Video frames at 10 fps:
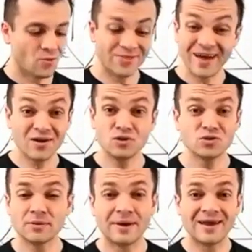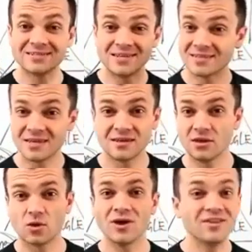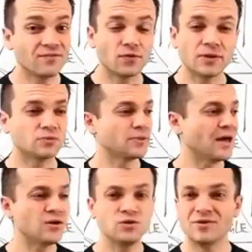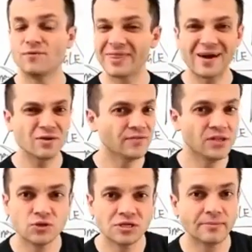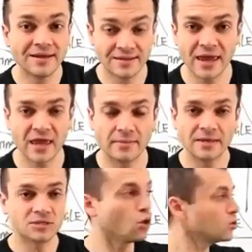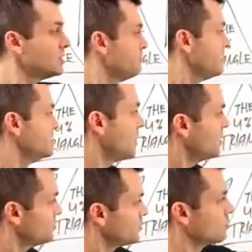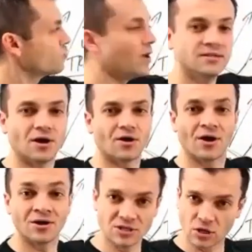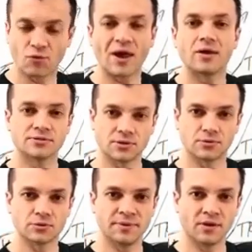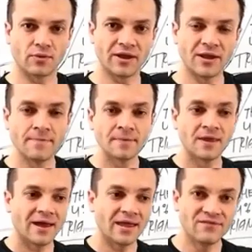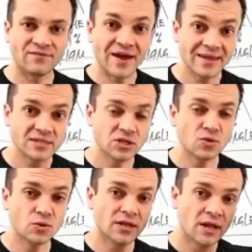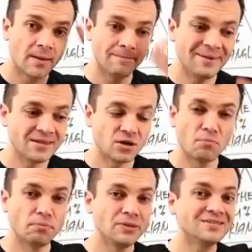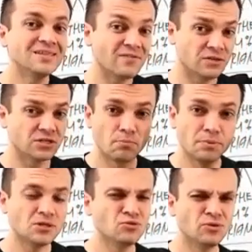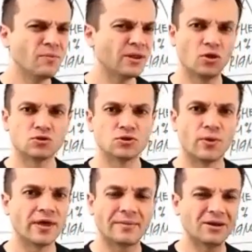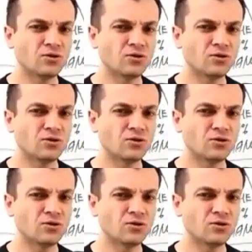Without using my existing, influence, without even using my name, totally being under the radar, underground, so to speak, right? And if I can do it, being complete novice, complete new, nobody knows who I am.